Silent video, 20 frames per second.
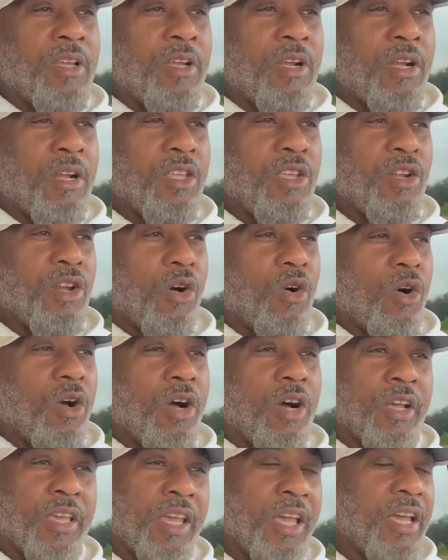you know,
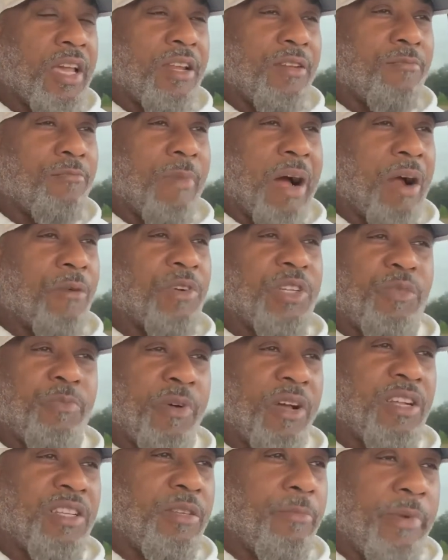again, my
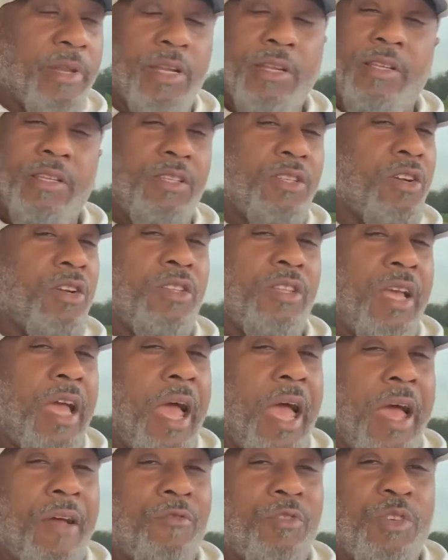responsibilities aren't the
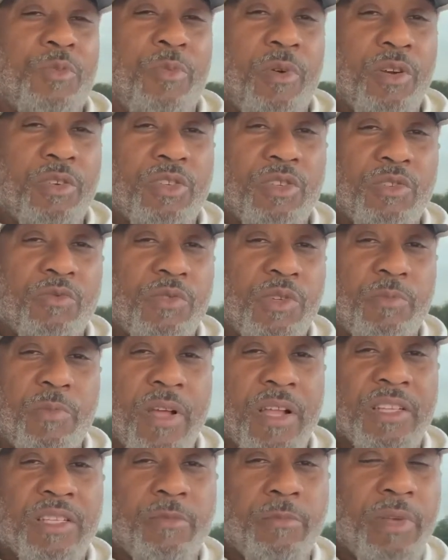average person's
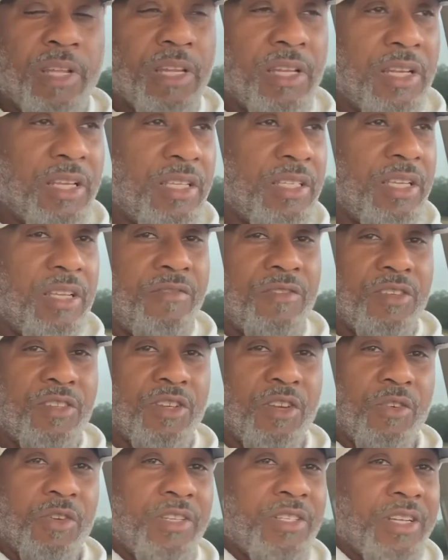responsibilities either.
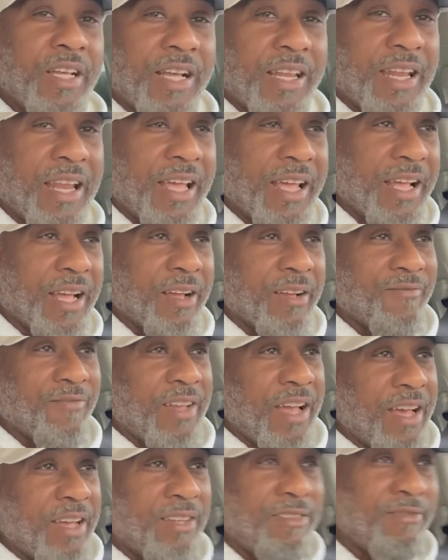So it's not like I've
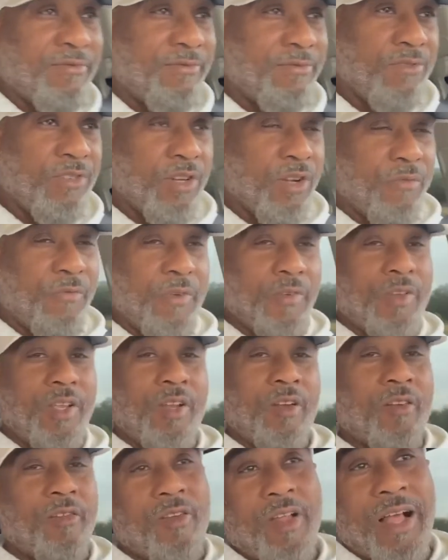got, you know,
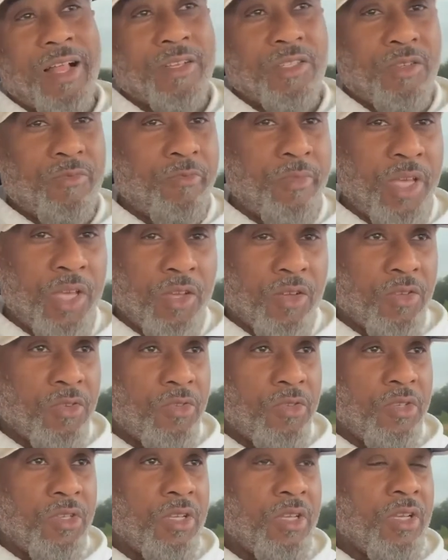$1,500 in
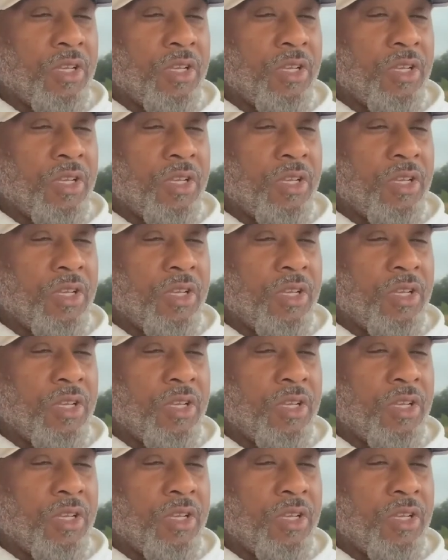bills.